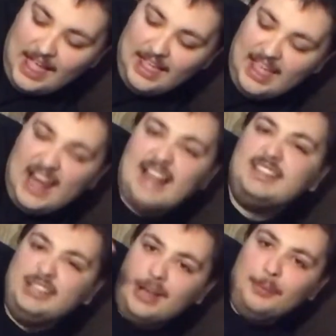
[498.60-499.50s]
it has
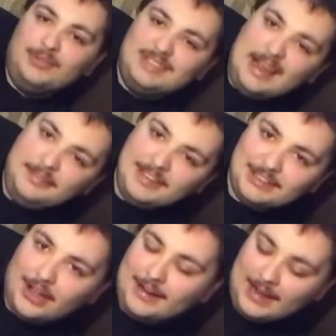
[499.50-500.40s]
double safeties
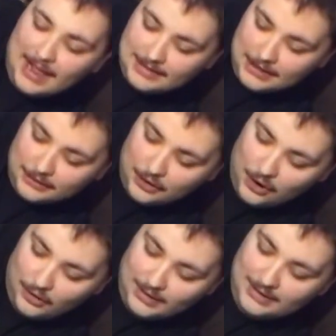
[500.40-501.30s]
on it, as I'd
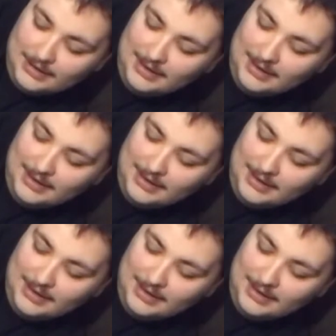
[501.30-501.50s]
call it,